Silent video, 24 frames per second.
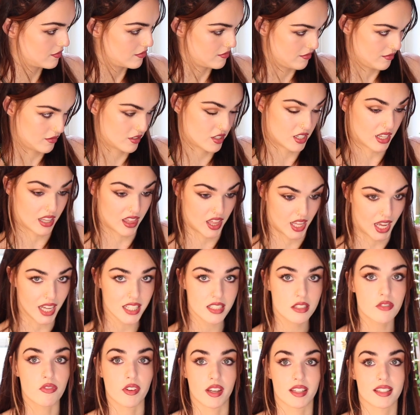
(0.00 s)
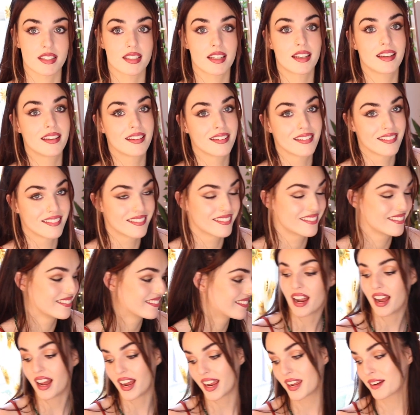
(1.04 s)
I was like, that's fancy.
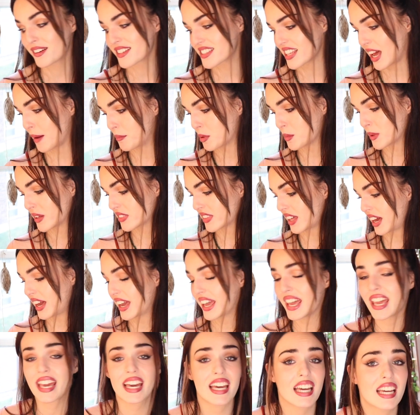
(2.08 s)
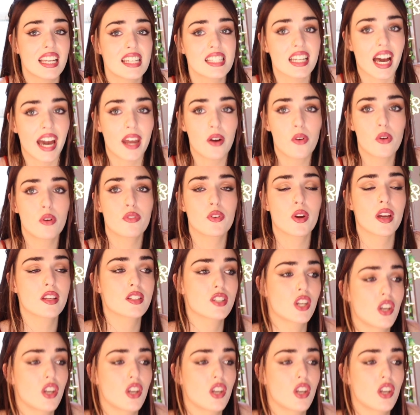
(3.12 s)
I was happy about that. And I don't know if you guys